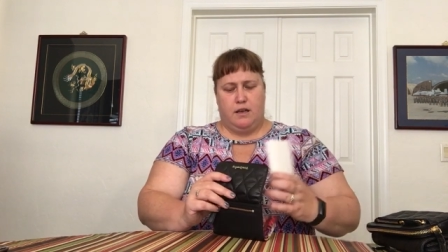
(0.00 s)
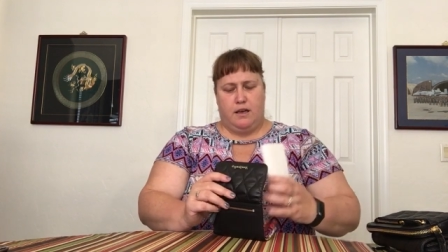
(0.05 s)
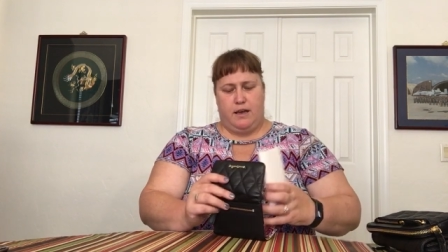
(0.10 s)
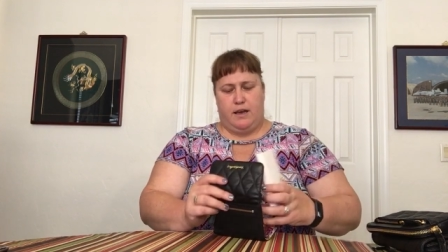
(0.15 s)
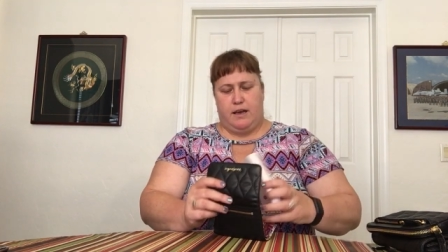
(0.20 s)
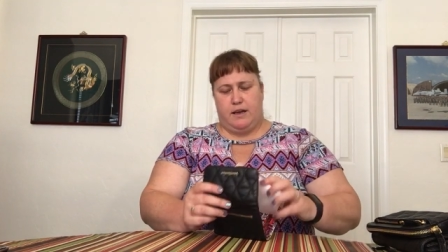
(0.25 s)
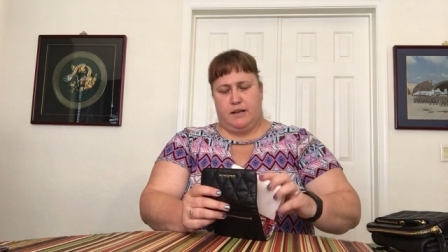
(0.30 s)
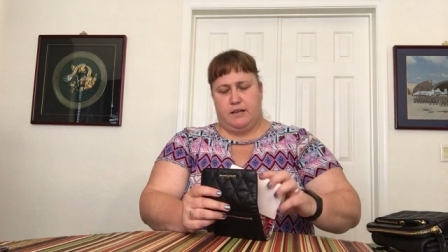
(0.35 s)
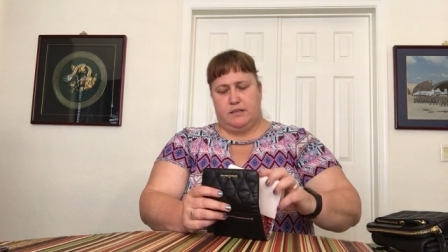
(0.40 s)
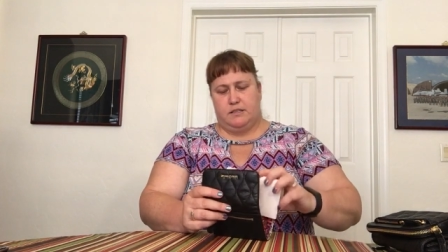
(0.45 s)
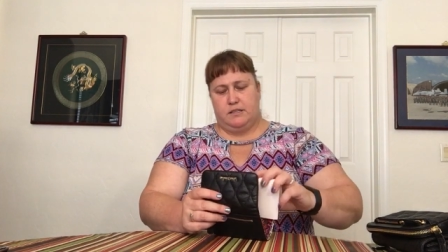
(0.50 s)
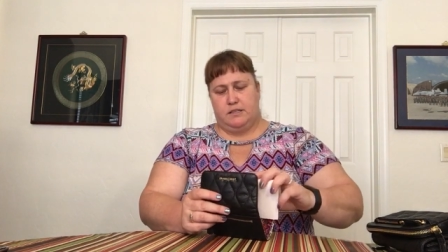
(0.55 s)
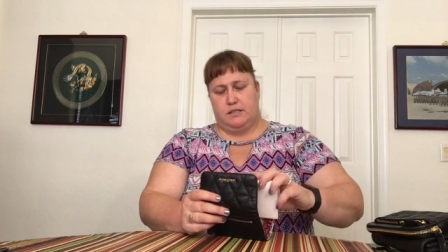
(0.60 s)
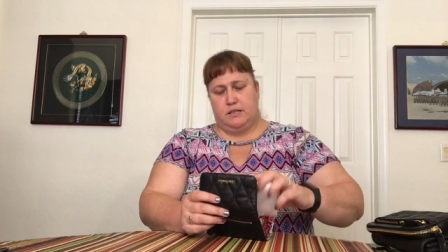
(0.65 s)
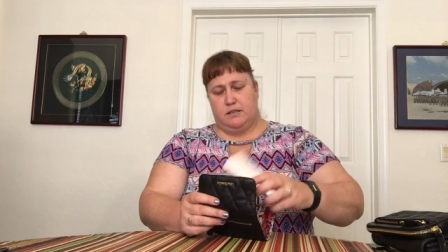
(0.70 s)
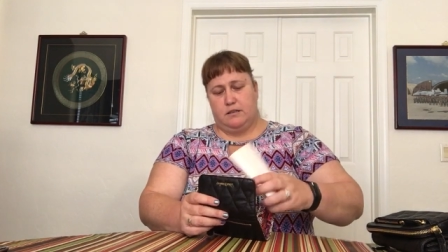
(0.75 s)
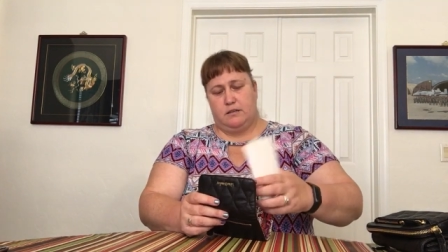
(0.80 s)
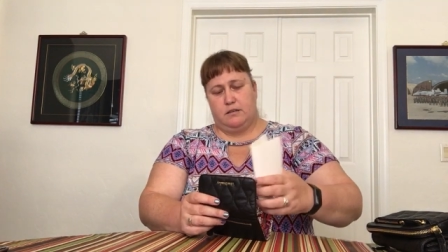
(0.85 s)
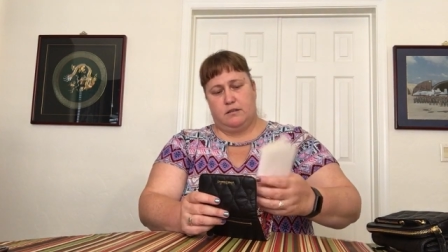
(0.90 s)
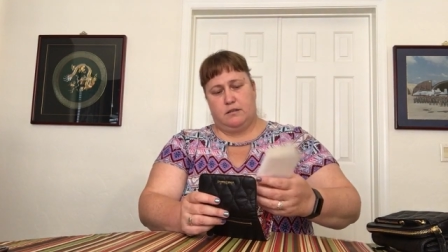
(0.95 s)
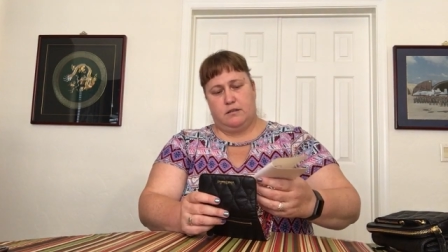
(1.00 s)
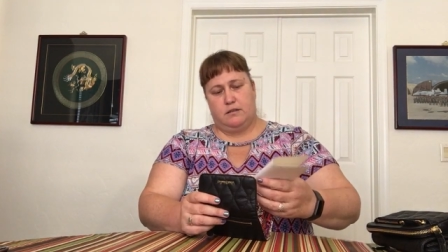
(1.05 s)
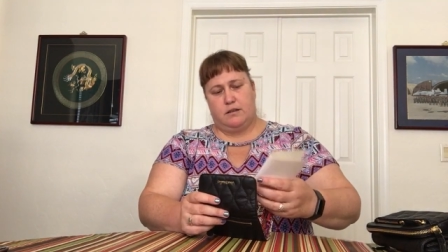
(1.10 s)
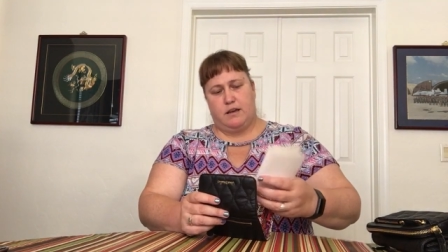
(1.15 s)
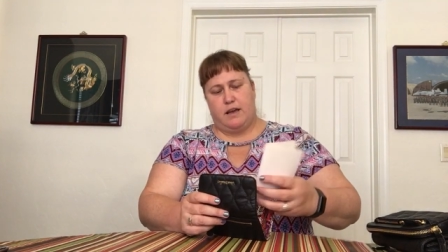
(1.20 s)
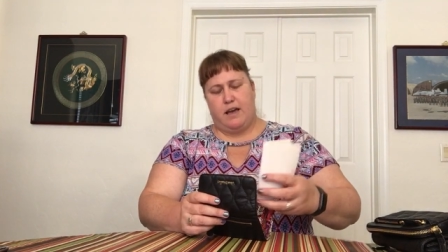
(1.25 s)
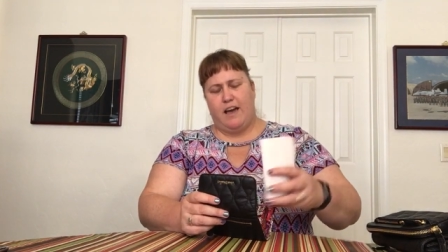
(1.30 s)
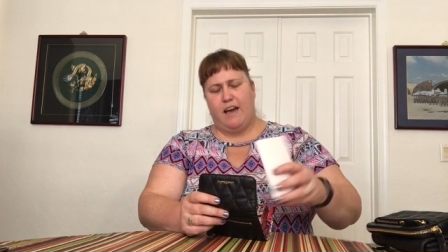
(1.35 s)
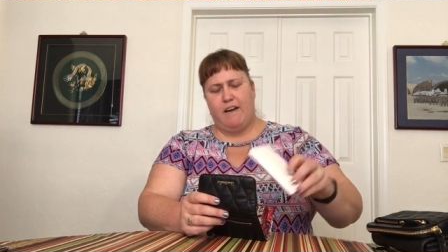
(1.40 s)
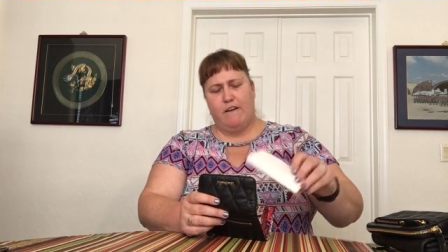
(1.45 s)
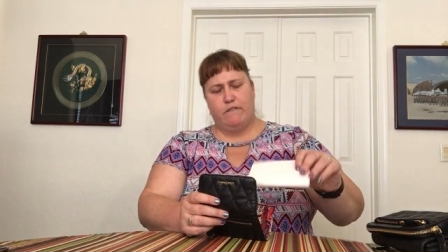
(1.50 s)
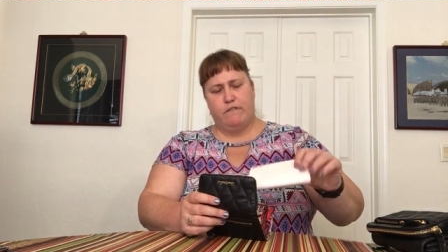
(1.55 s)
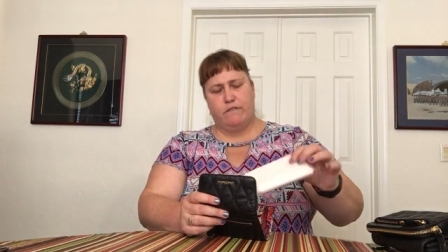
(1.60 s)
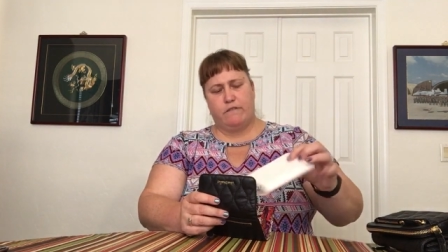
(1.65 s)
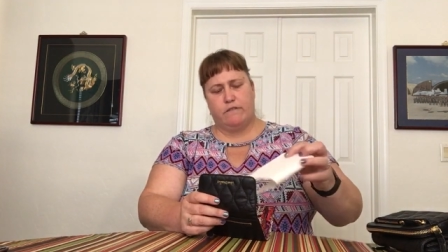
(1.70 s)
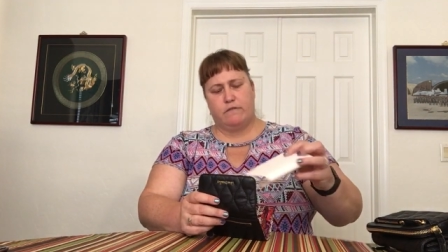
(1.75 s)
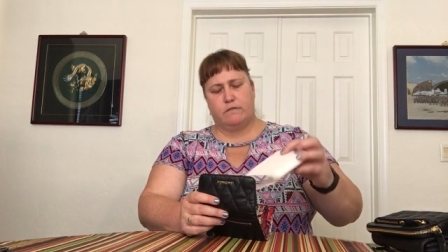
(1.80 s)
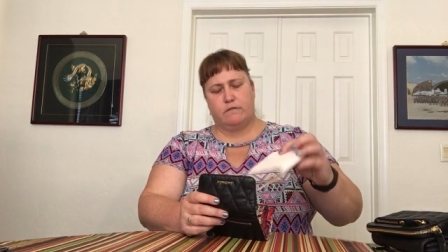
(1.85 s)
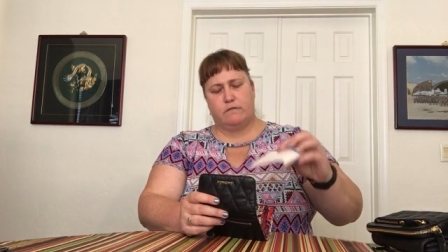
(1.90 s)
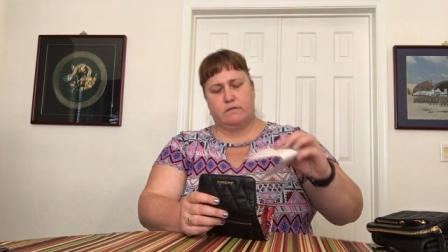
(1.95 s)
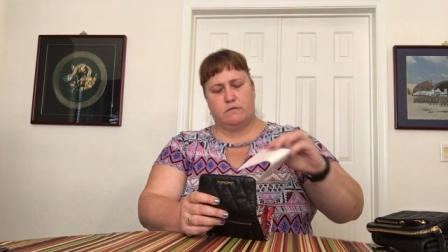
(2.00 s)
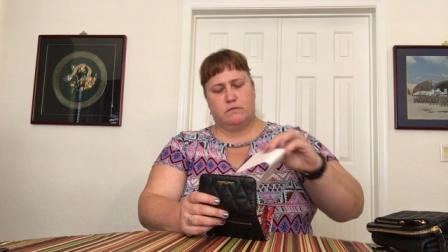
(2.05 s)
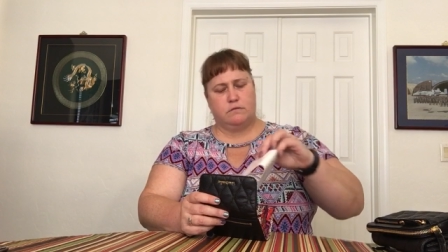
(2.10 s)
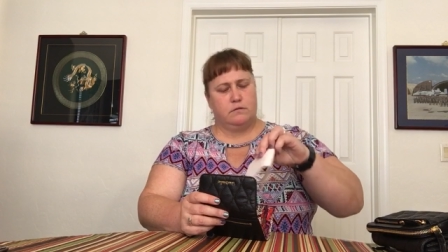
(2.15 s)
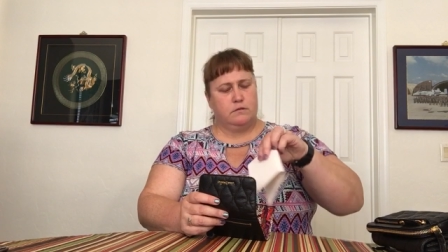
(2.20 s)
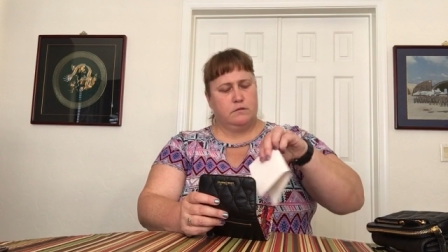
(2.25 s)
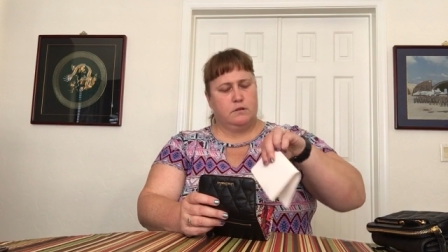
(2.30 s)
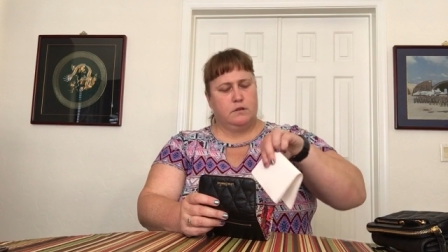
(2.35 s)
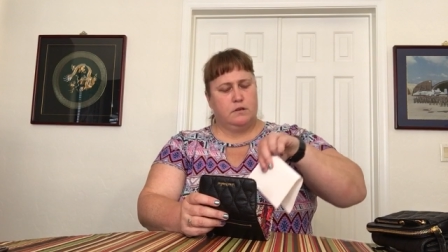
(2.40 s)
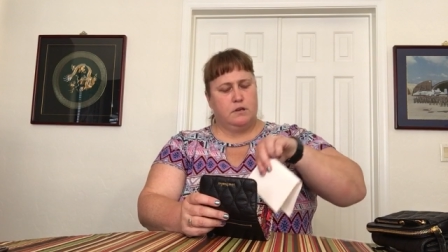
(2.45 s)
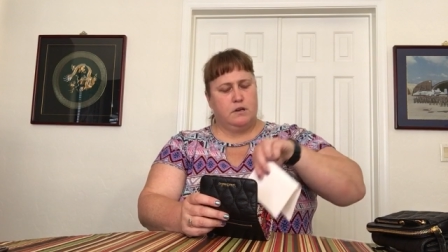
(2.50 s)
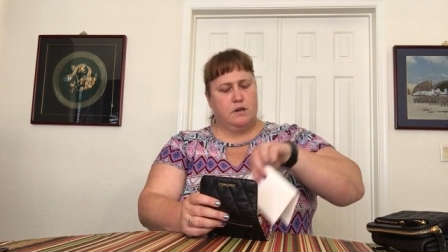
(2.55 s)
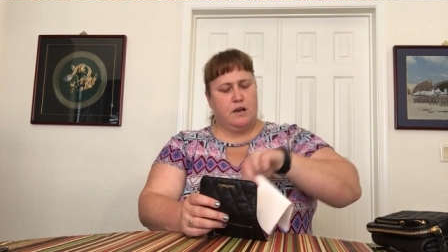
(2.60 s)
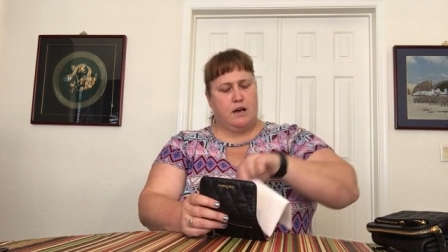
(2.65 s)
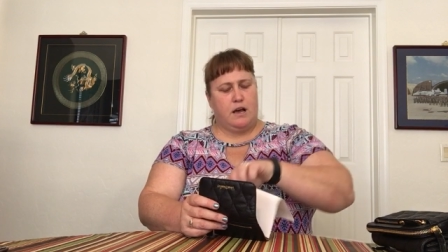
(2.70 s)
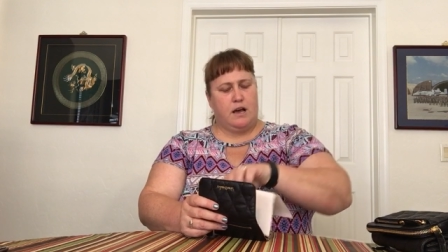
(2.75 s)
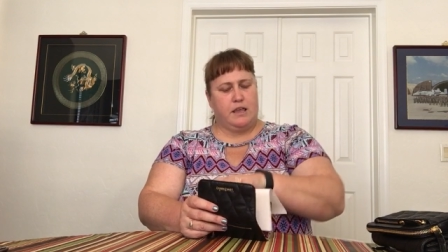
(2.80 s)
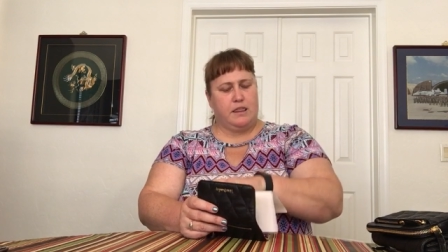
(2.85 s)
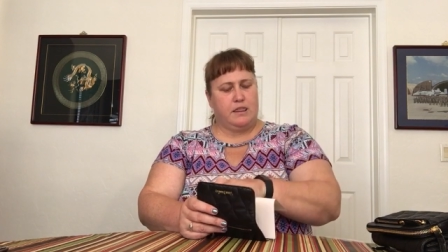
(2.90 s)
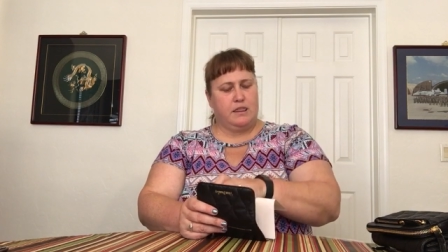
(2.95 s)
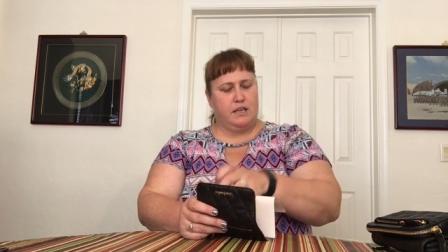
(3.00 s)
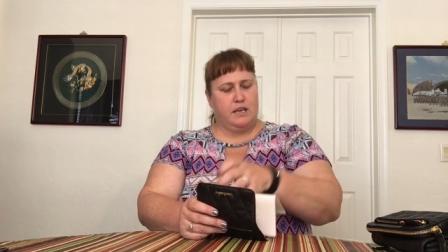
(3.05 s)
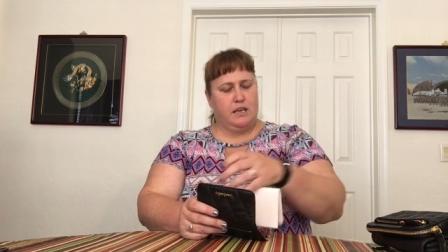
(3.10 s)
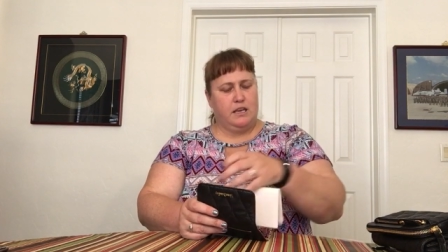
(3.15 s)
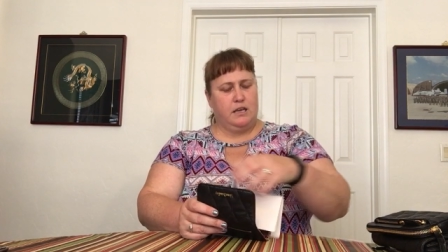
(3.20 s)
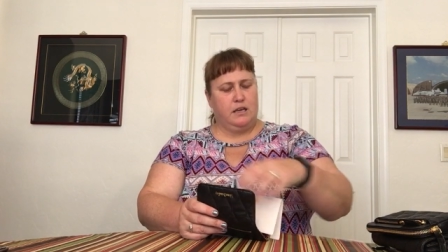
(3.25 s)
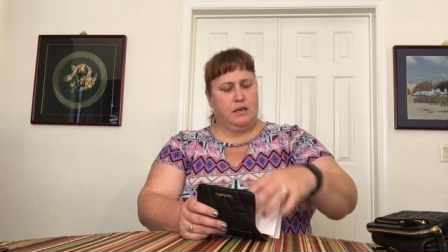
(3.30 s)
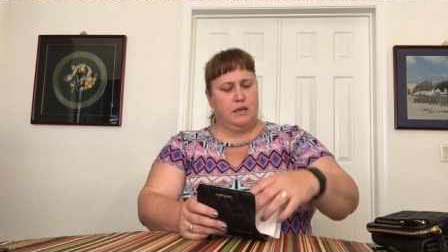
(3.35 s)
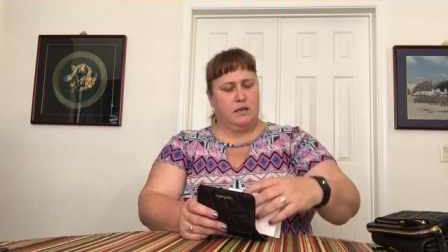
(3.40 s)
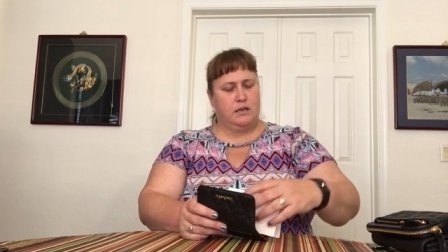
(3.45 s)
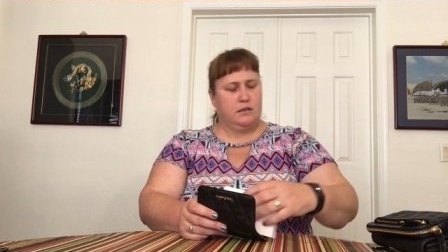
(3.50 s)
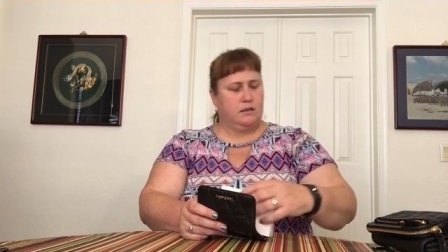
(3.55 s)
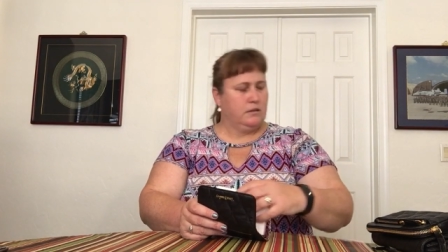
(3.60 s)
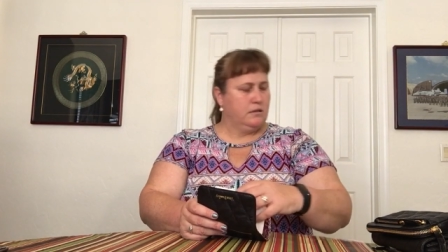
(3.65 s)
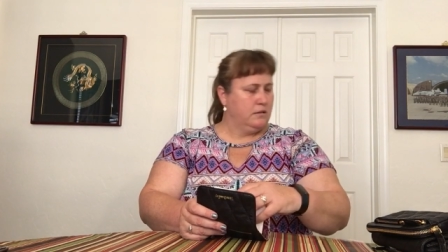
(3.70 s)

And I have, I think,